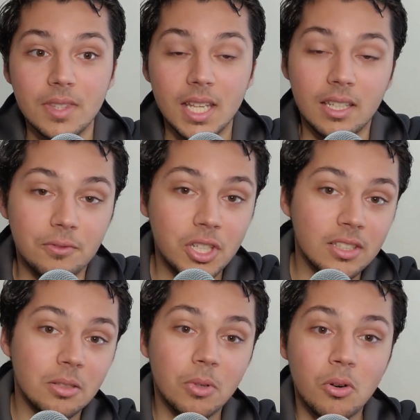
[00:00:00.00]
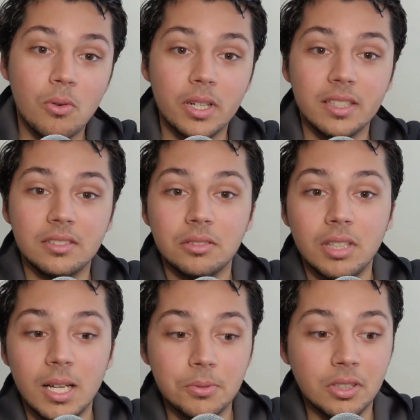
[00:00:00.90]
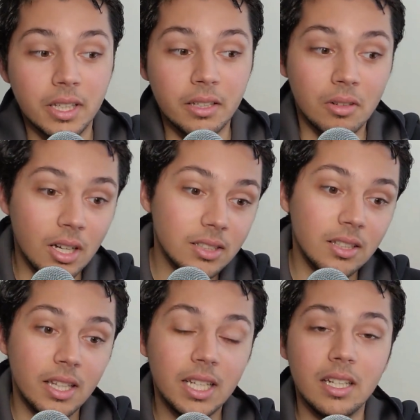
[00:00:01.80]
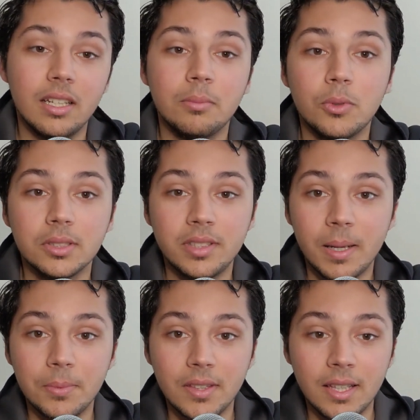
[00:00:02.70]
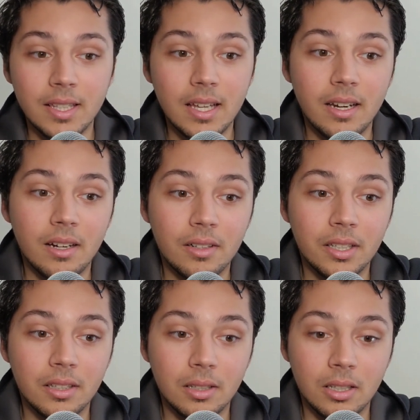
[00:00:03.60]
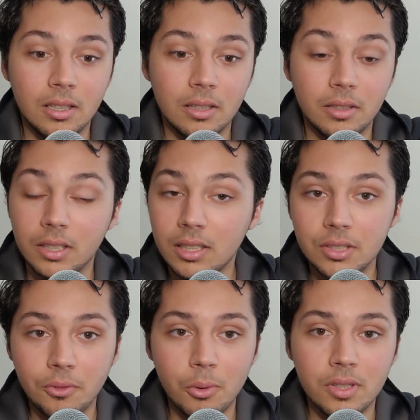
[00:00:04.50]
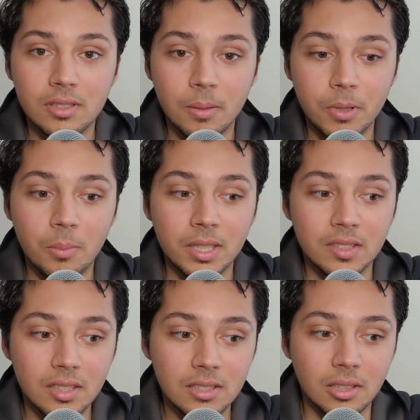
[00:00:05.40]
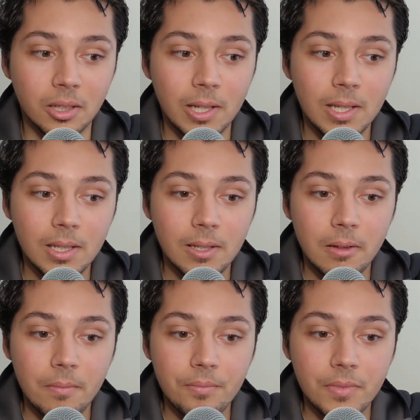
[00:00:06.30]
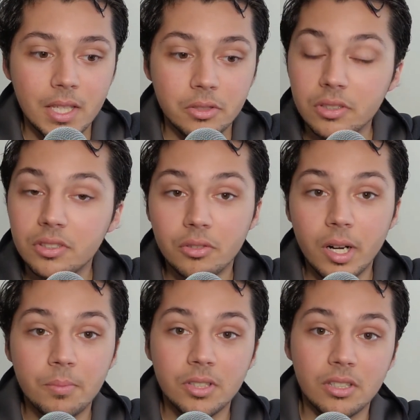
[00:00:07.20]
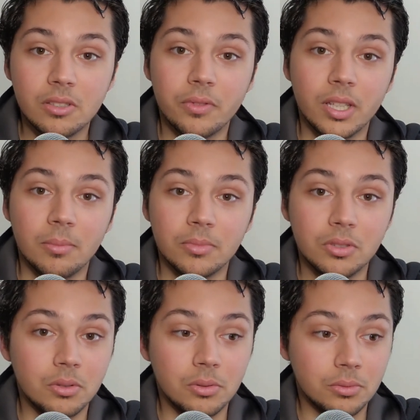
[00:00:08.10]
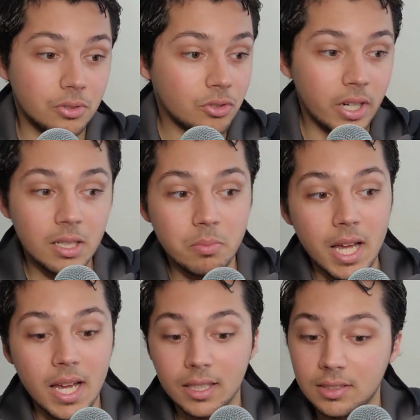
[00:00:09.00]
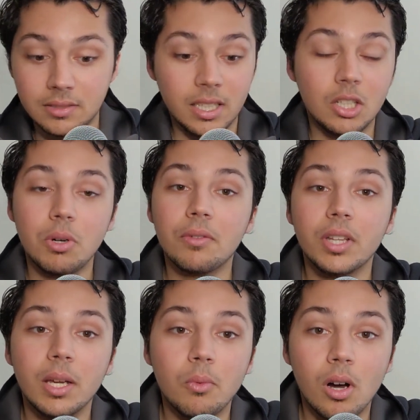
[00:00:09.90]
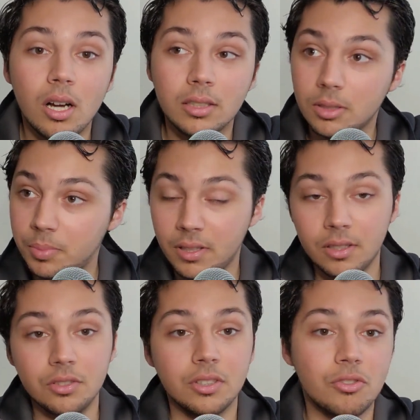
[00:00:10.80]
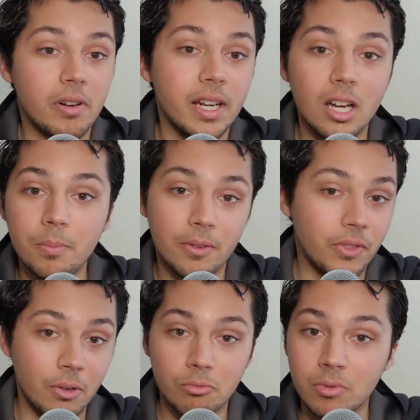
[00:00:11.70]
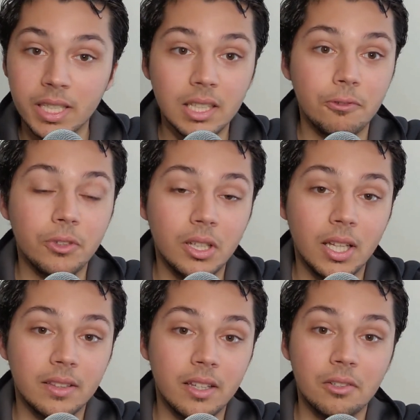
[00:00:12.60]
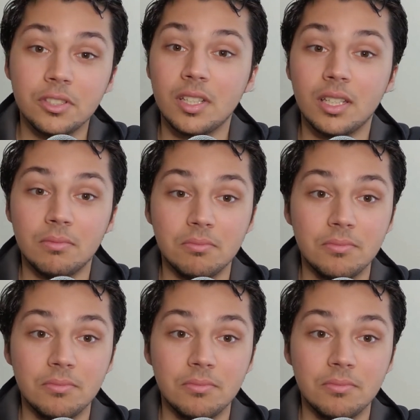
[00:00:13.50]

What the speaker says: And if Jason McCourty is still an option later on, then they can add more depth in that area, at least for this upcoming season. So this is a great position for them to trade back, to take whoever they want, to potentially trade up if they really feel like there is a